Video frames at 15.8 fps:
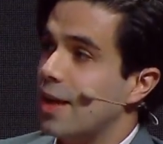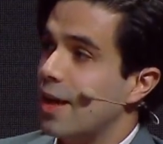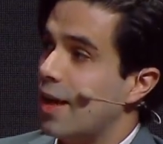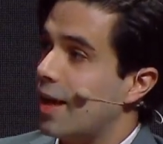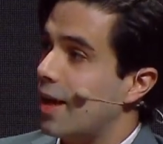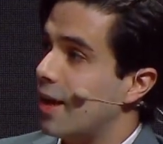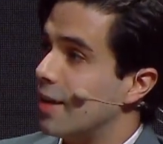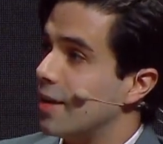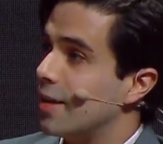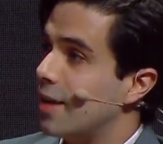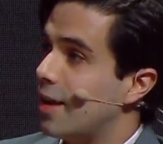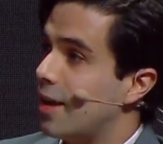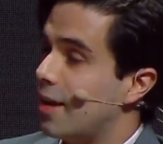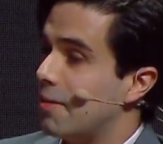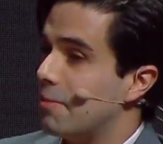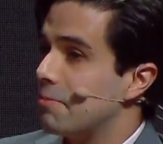And
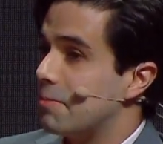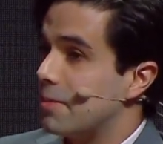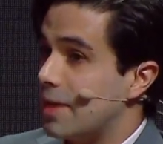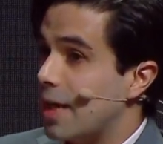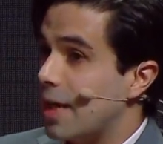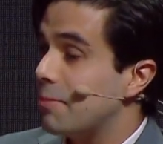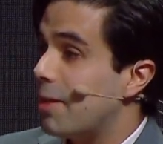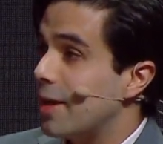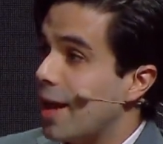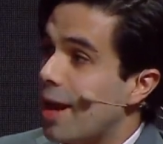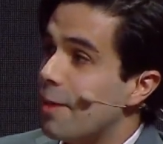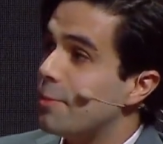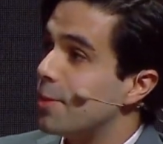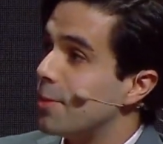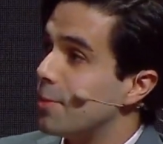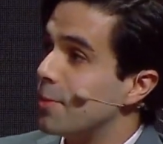that might
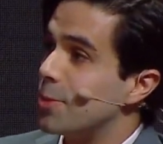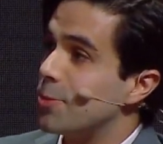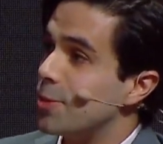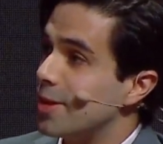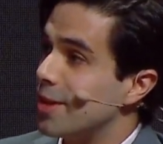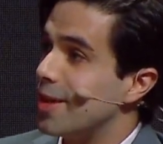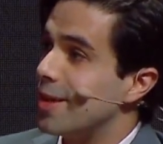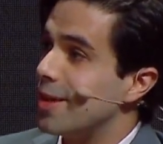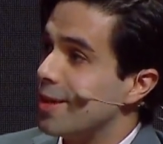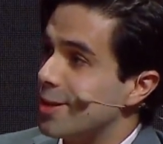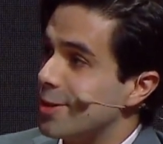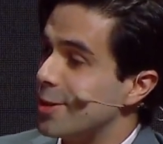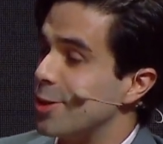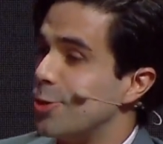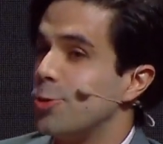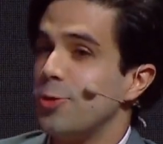happen between
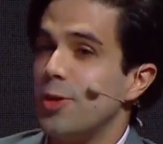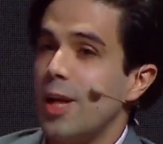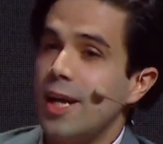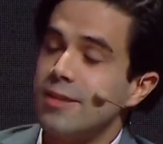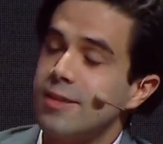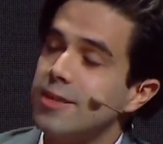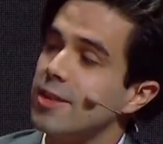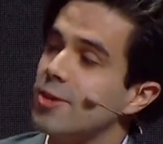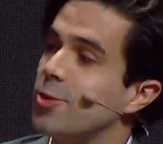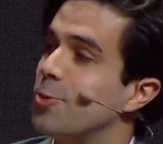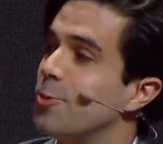the two dates that you